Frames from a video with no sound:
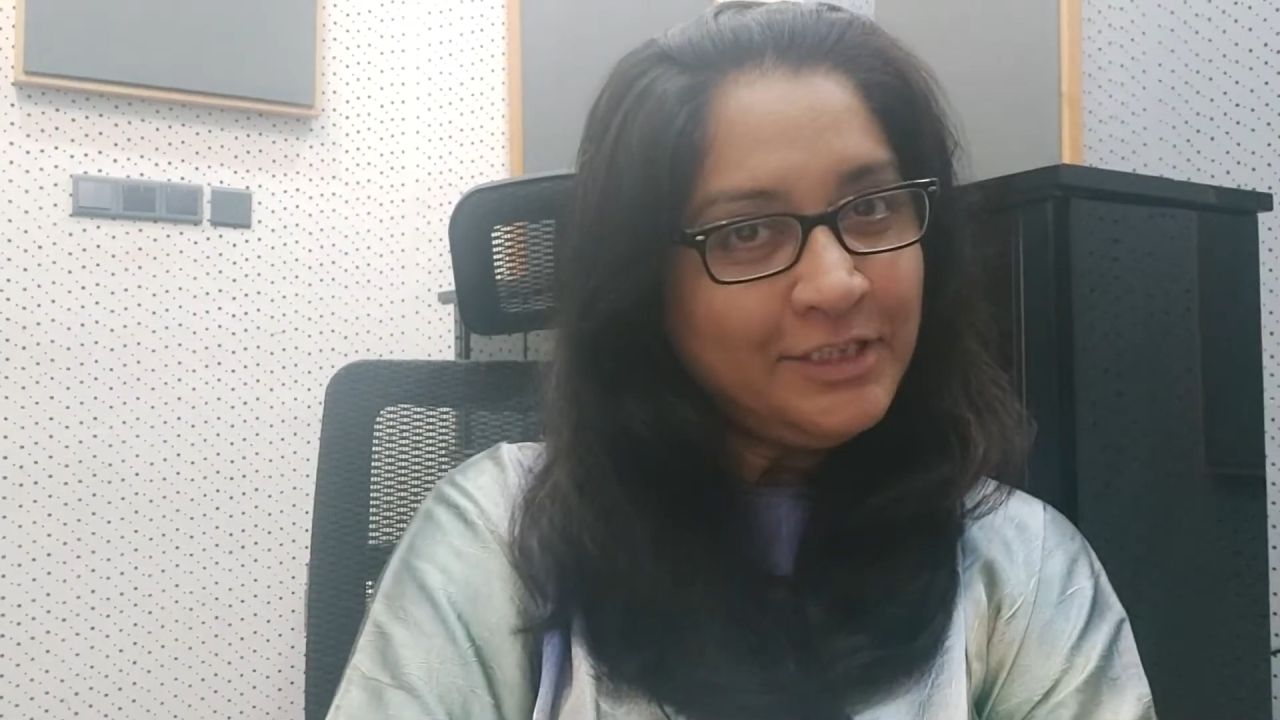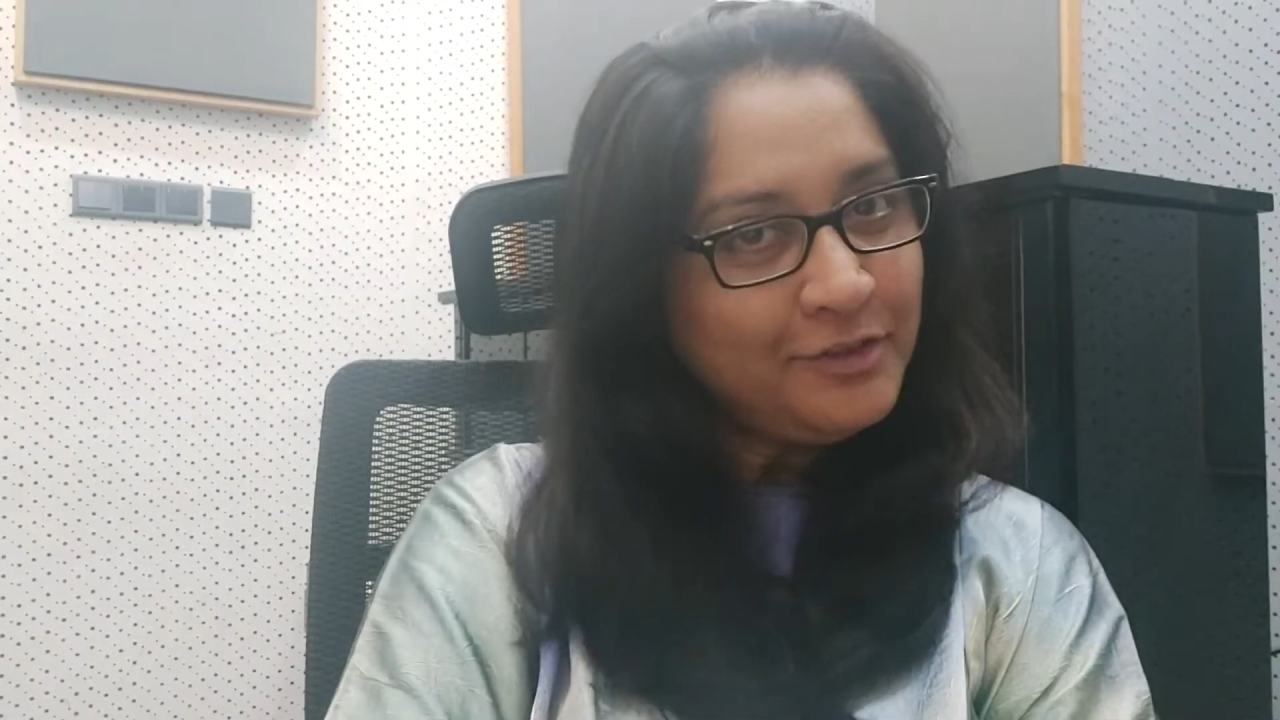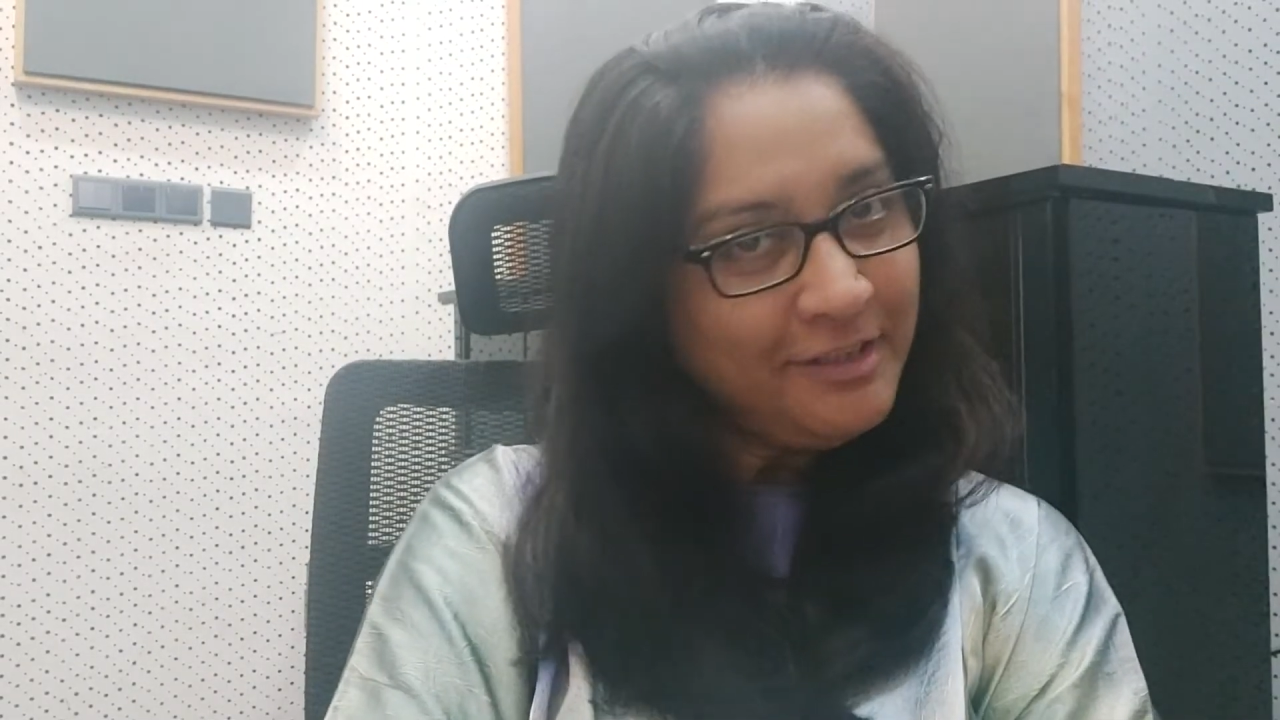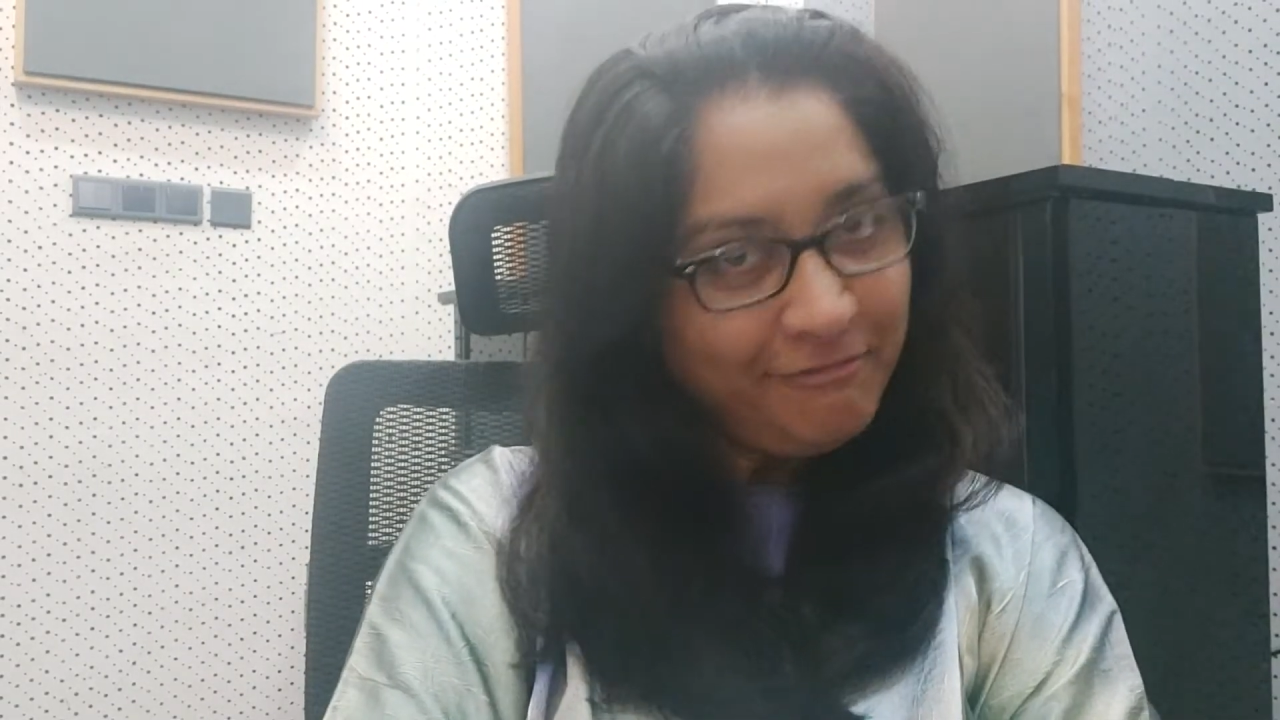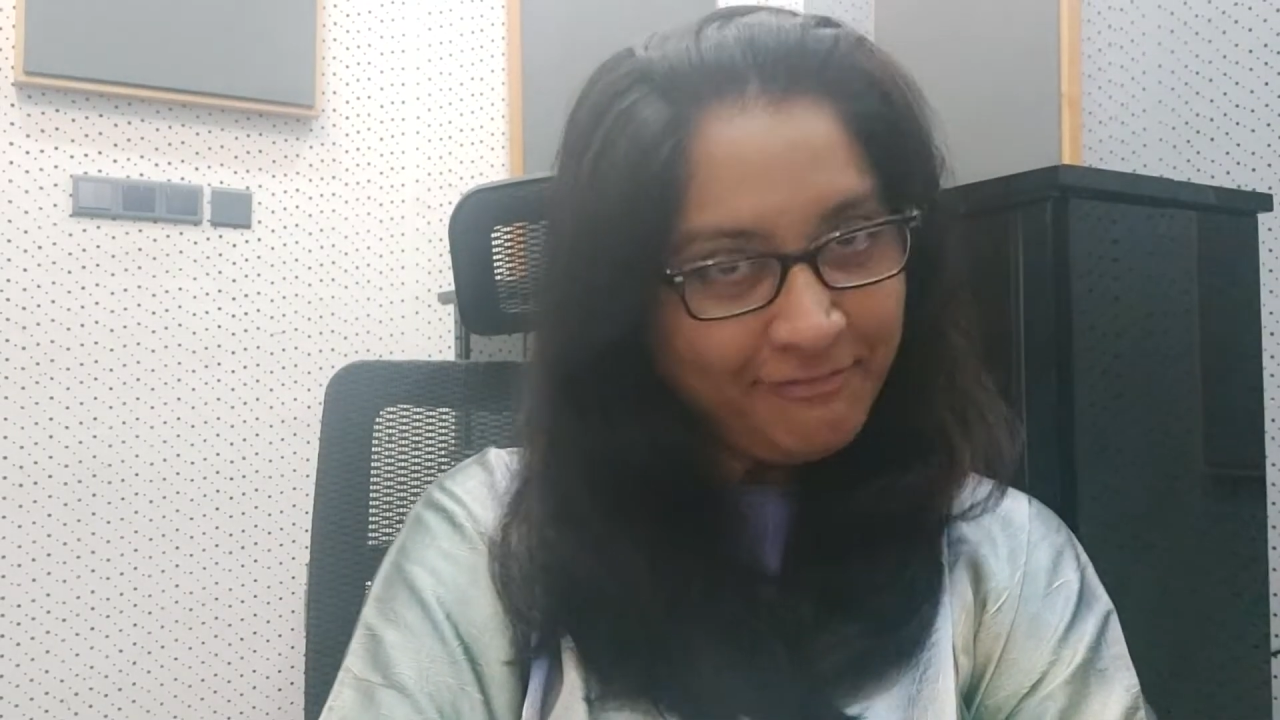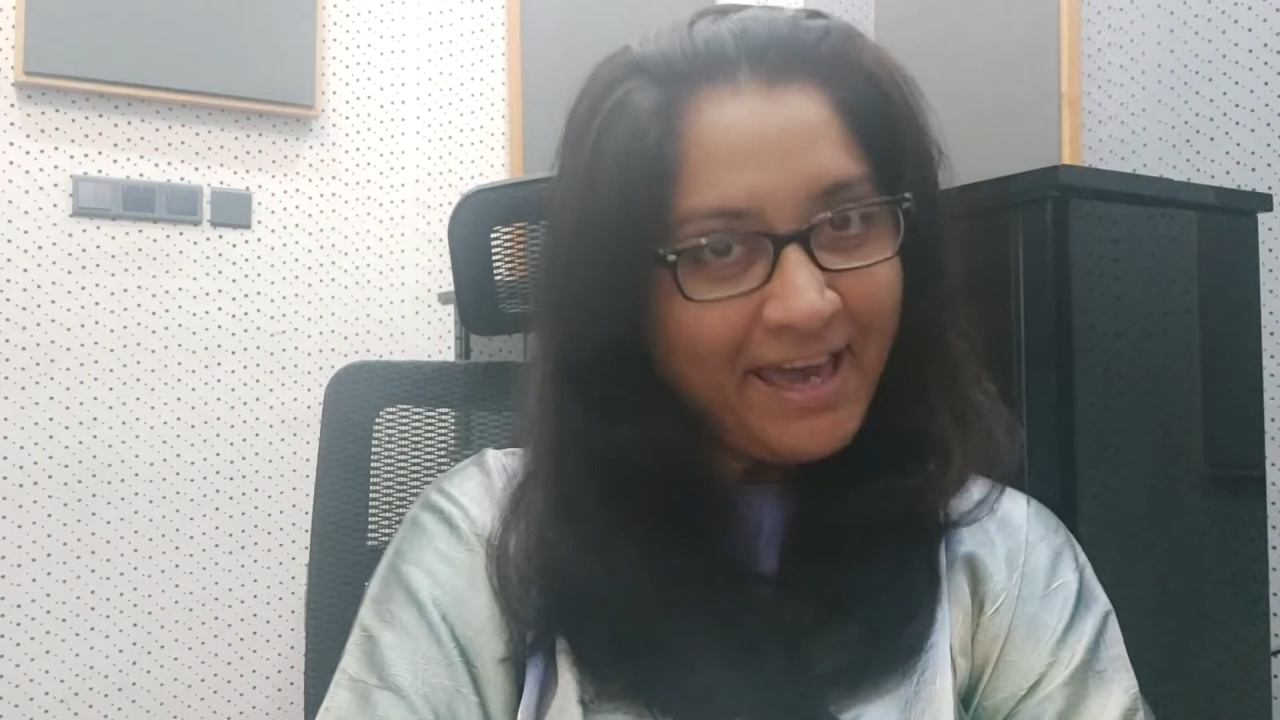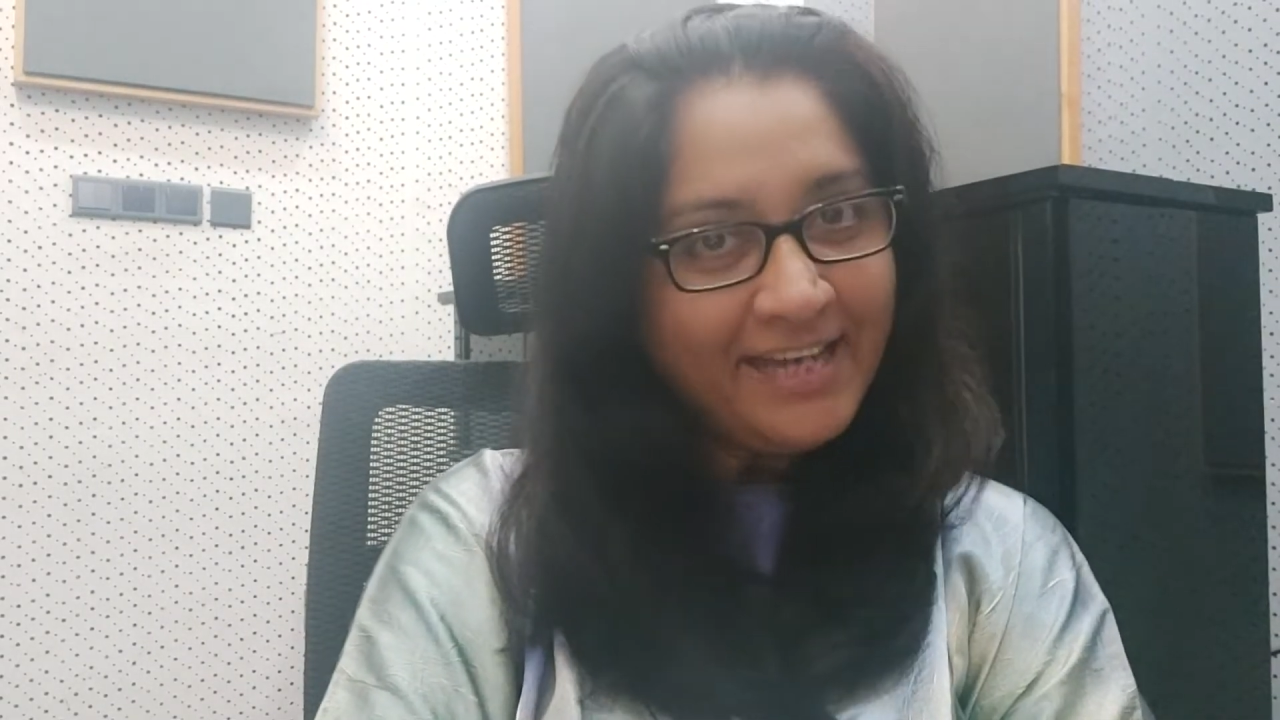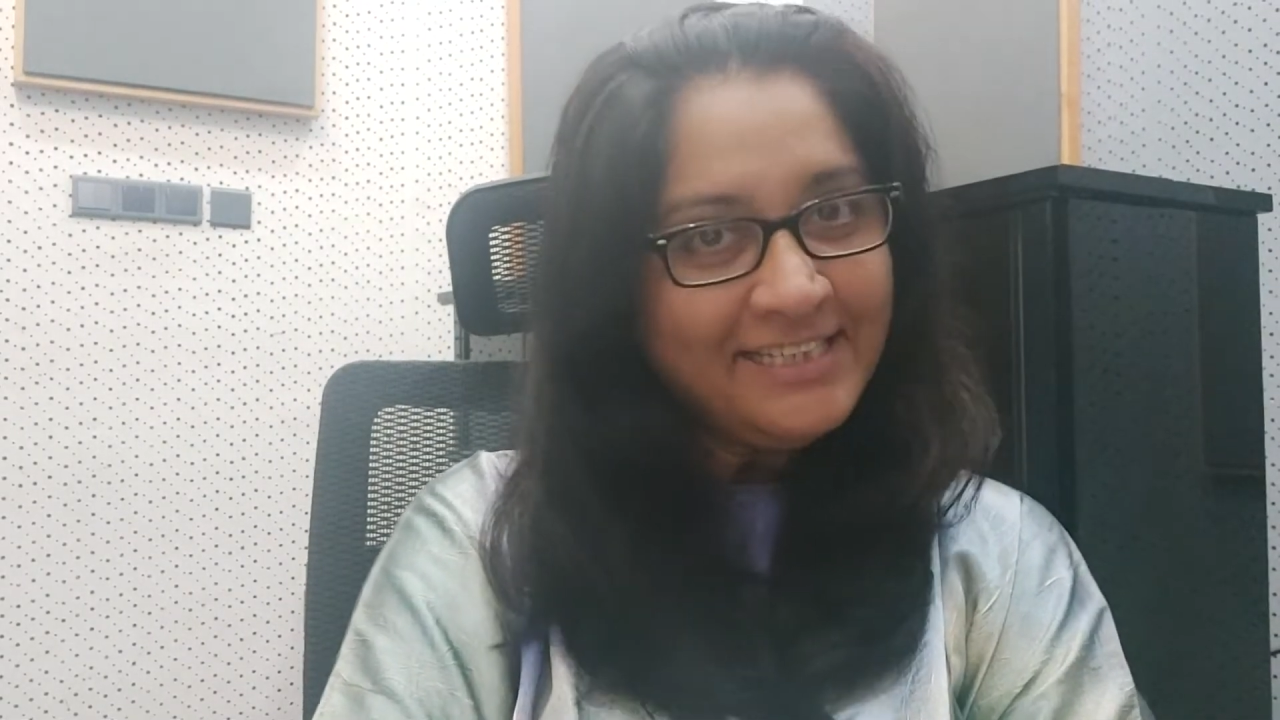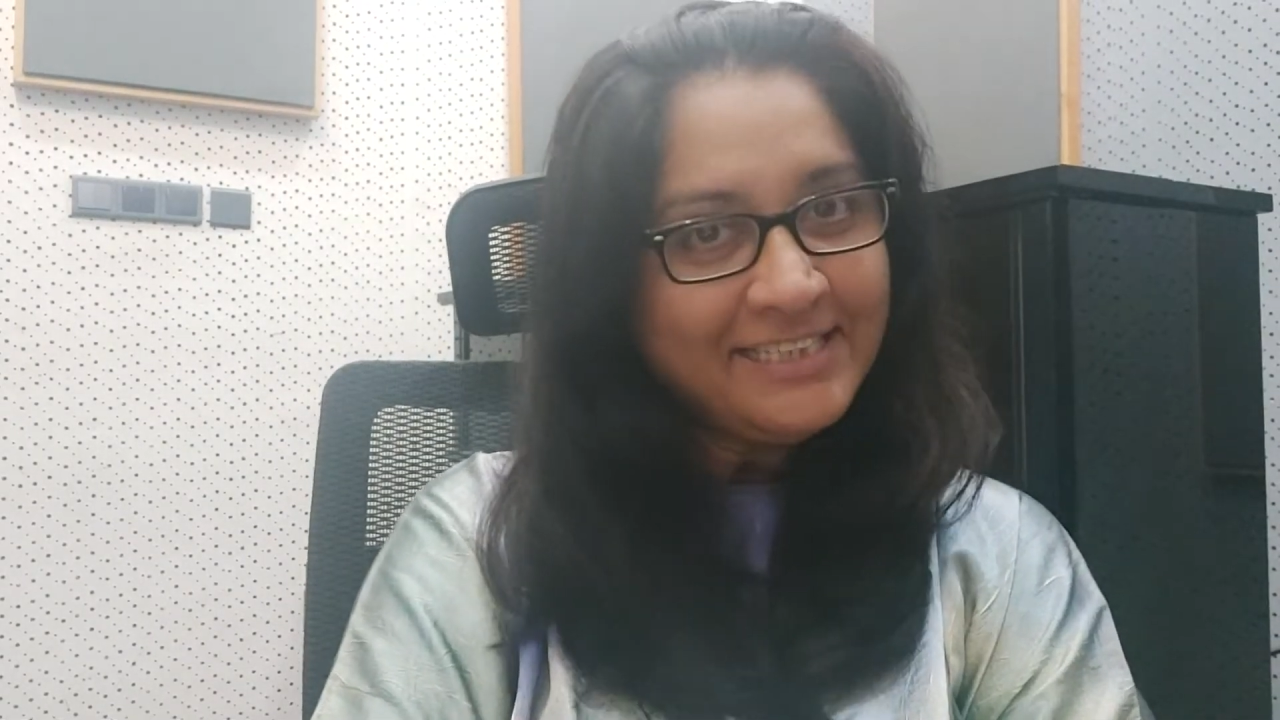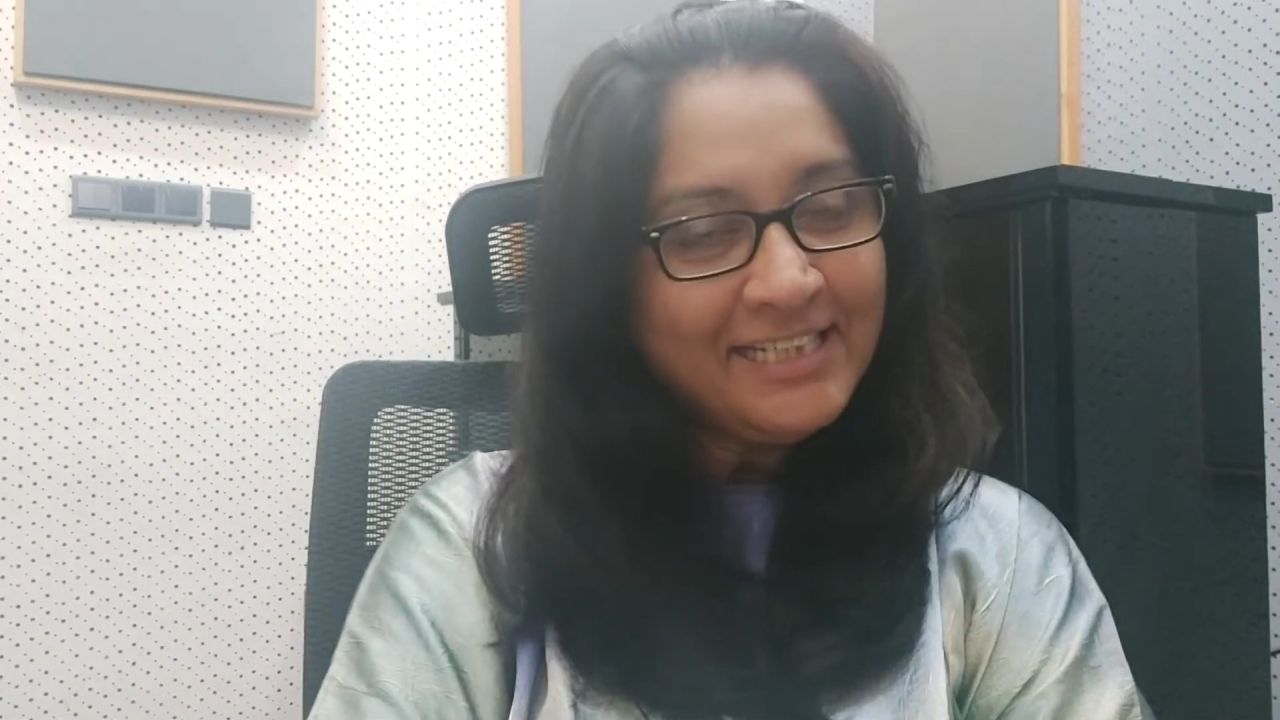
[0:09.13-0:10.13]
to the
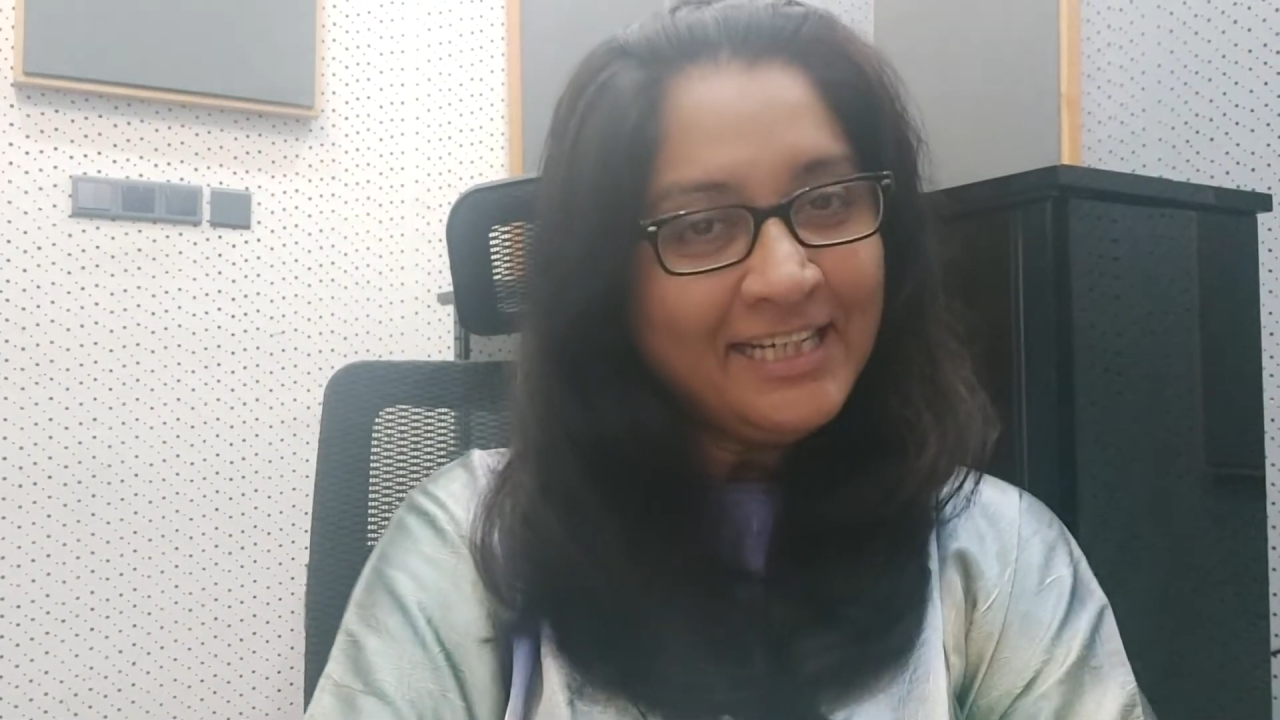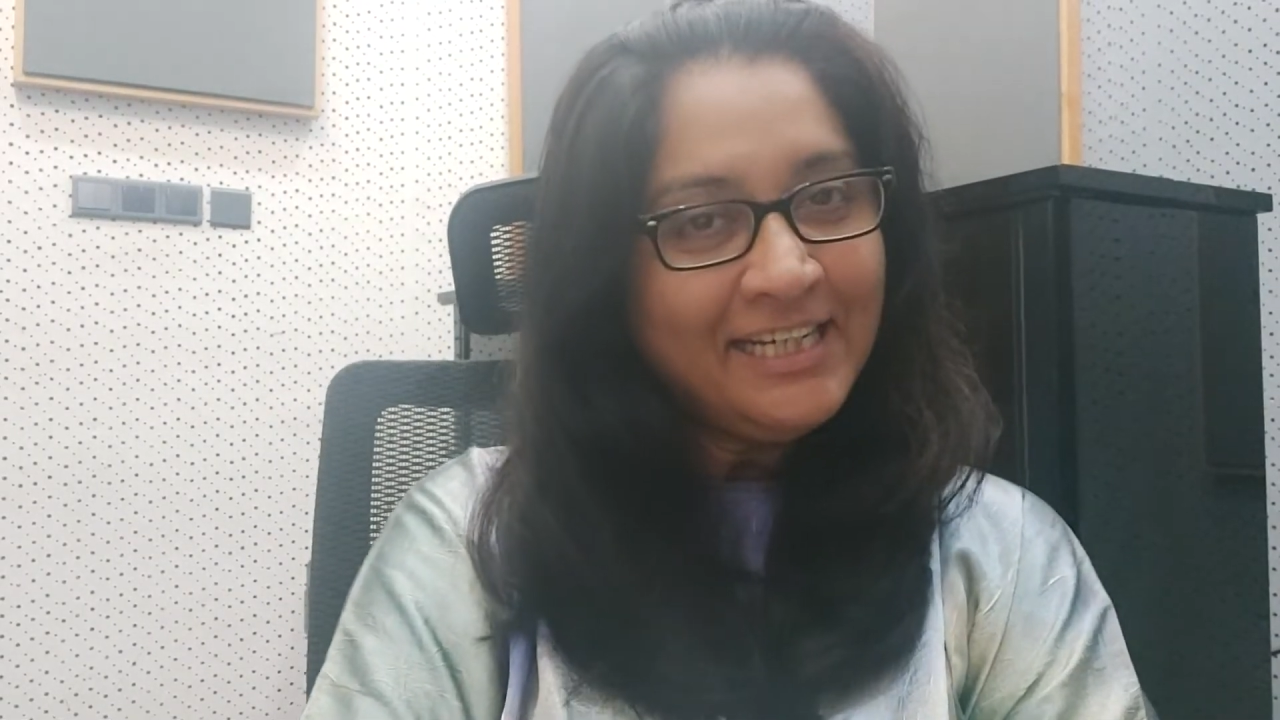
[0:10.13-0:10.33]
fact